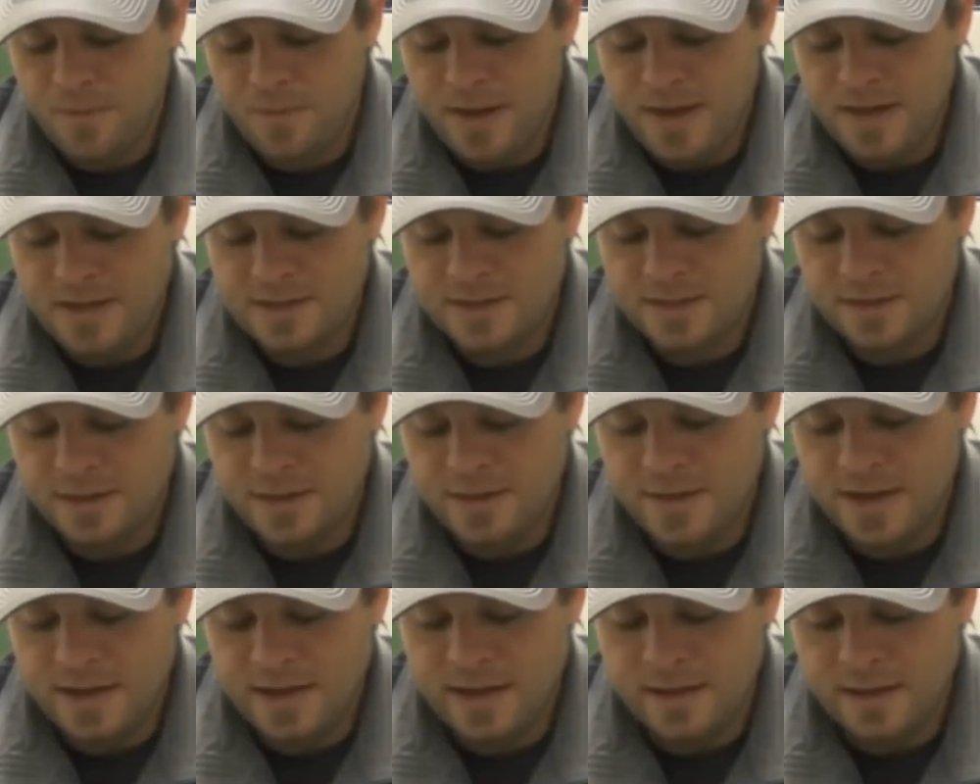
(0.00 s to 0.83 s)
Basically,
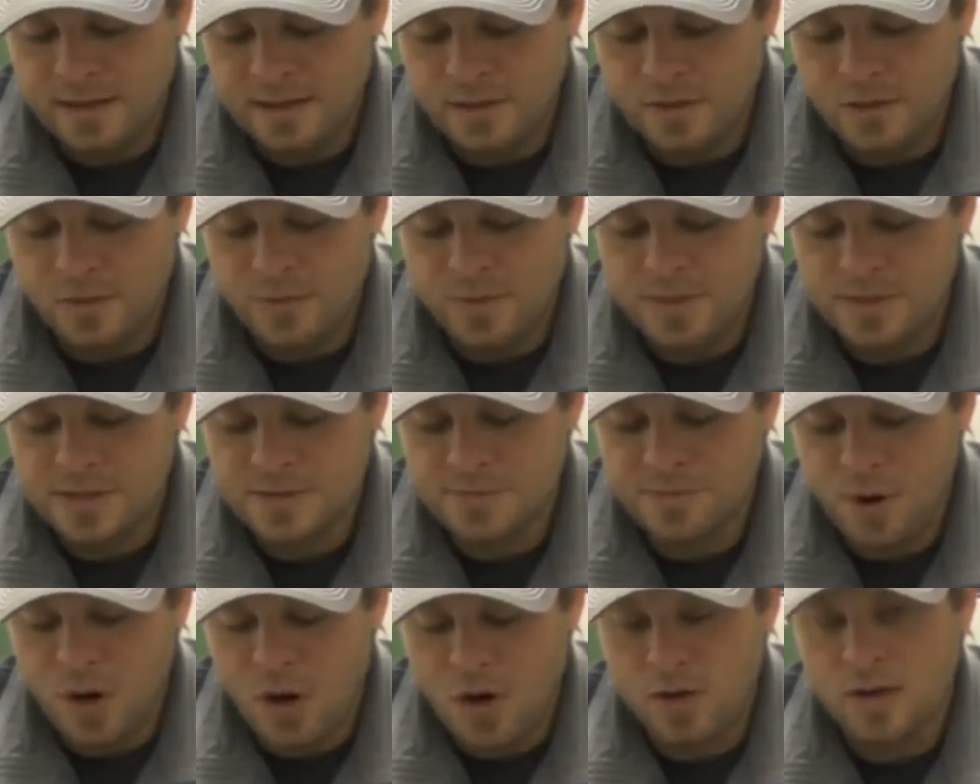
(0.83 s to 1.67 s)
they get a little bit
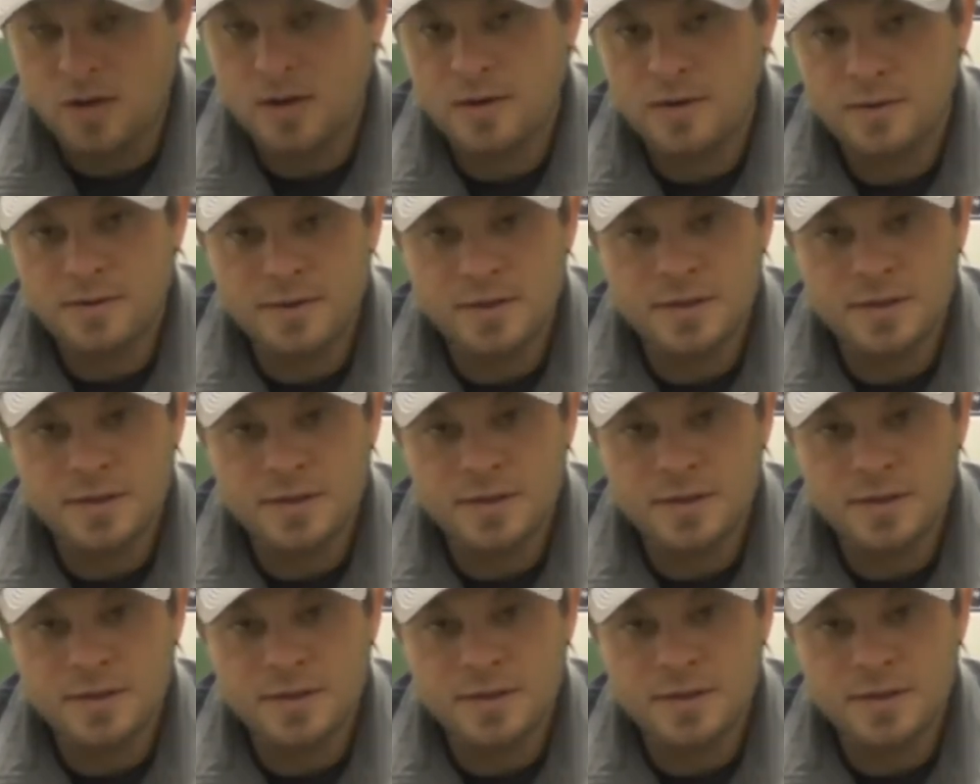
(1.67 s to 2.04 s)
smaller